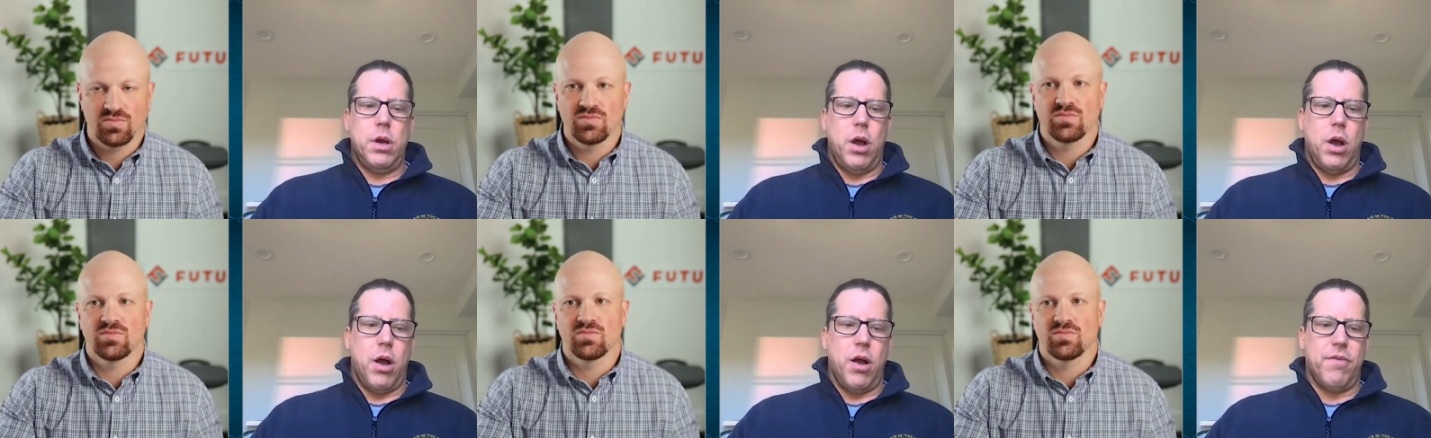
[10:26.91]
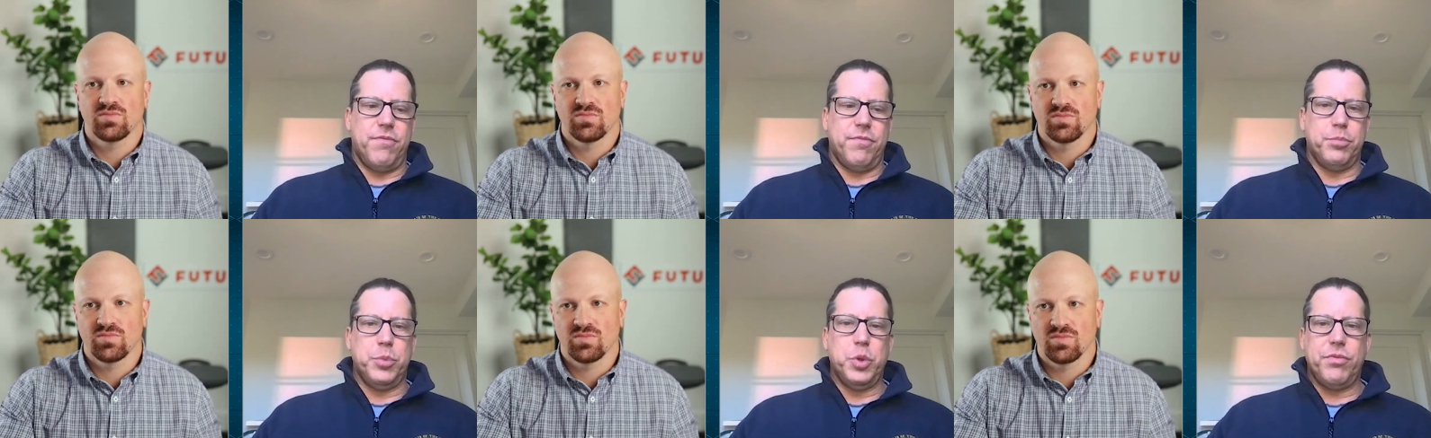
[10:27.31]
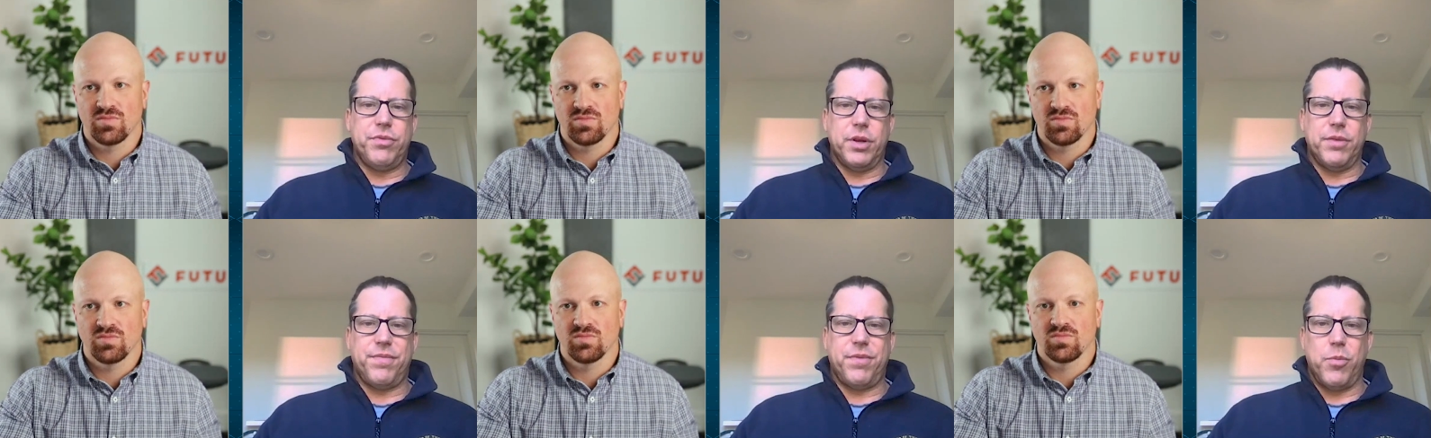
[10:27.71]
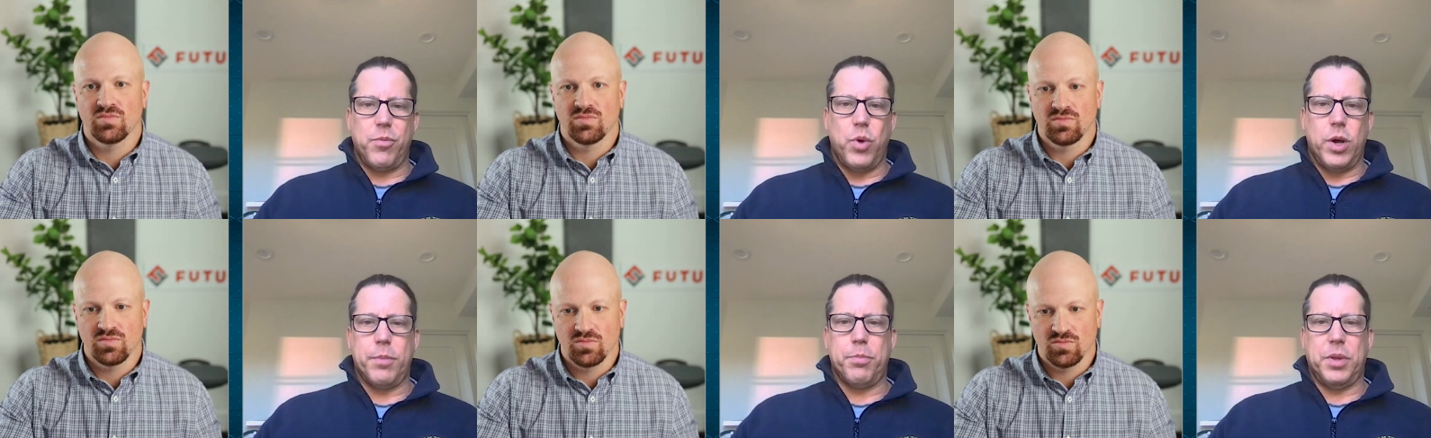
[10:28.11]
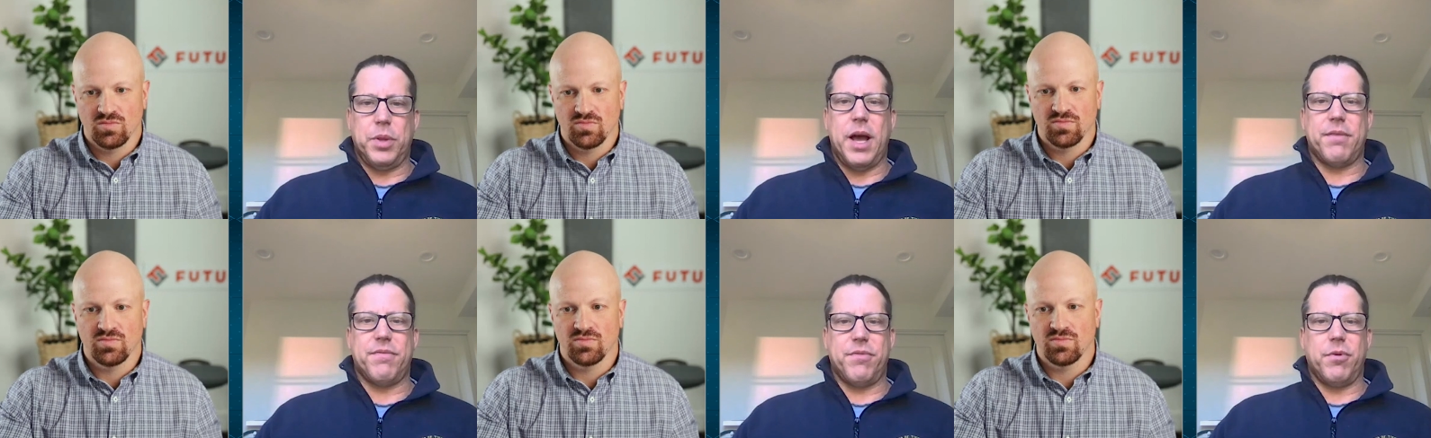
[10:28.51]
Speaker 1: of moving from one
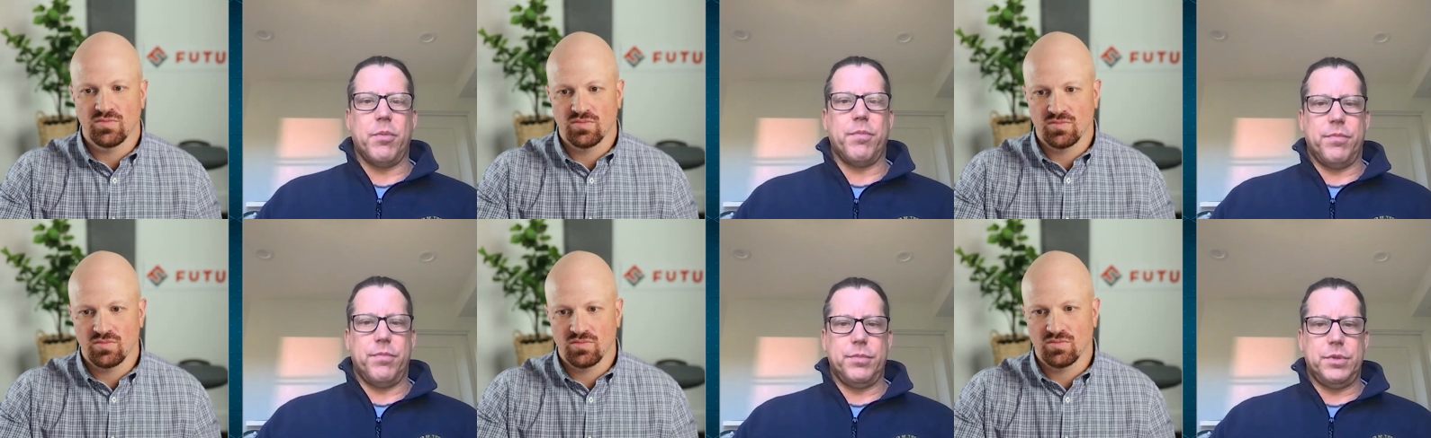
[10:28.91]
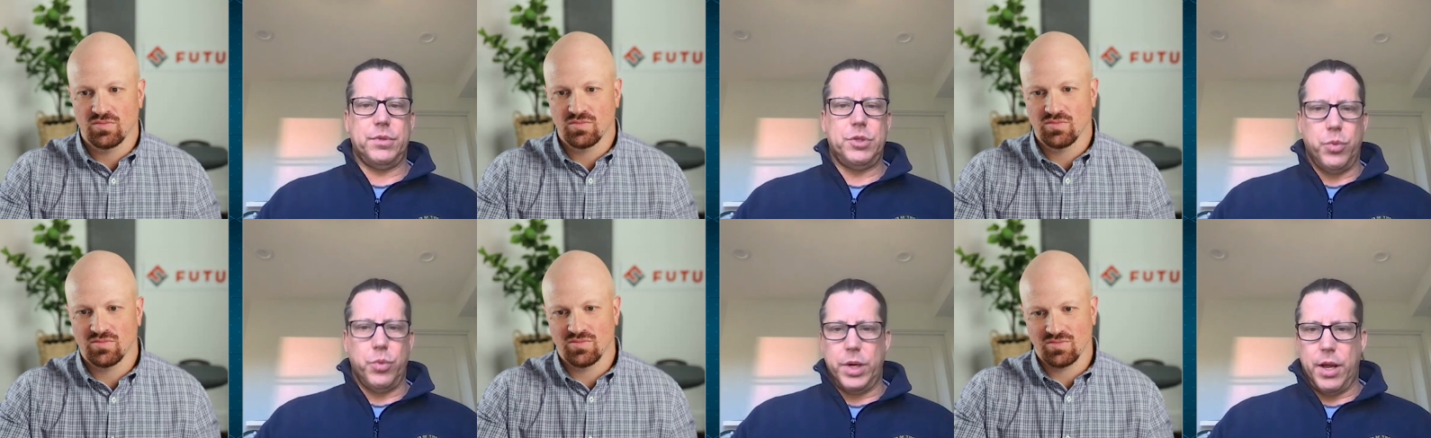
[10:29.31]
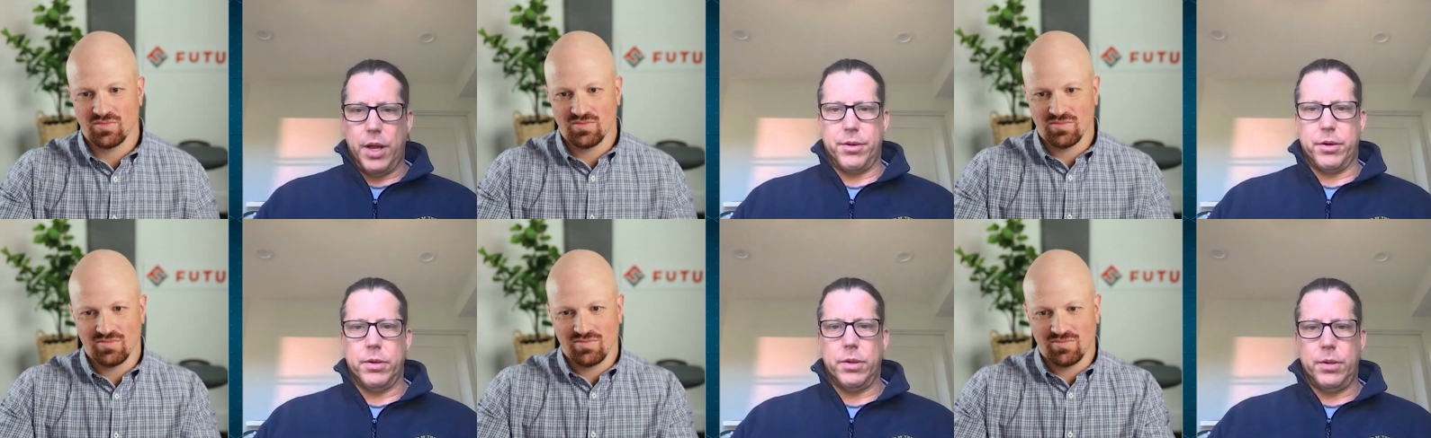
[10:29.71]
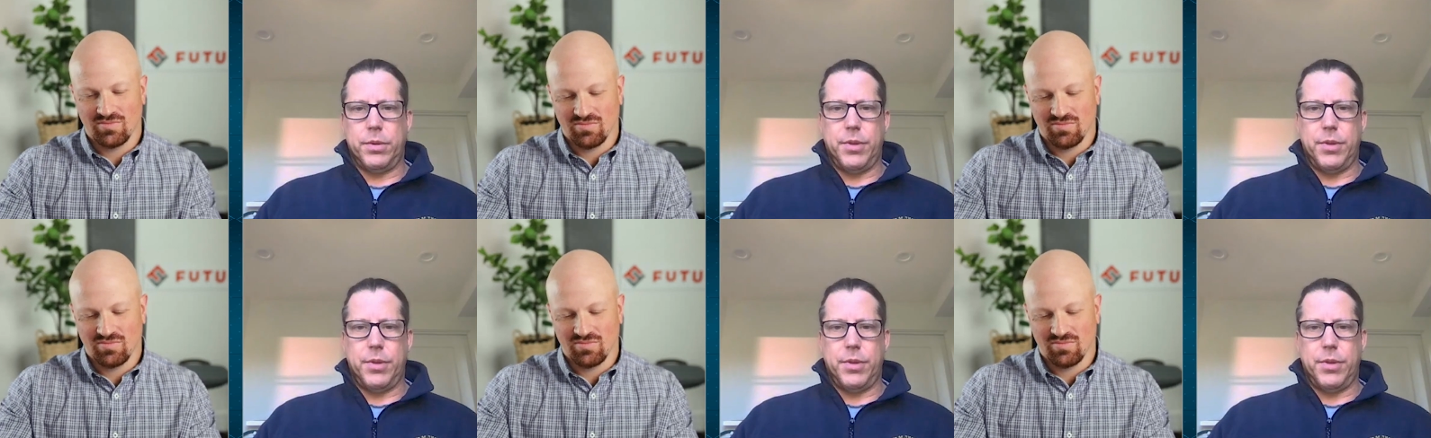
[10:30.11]
platform to another.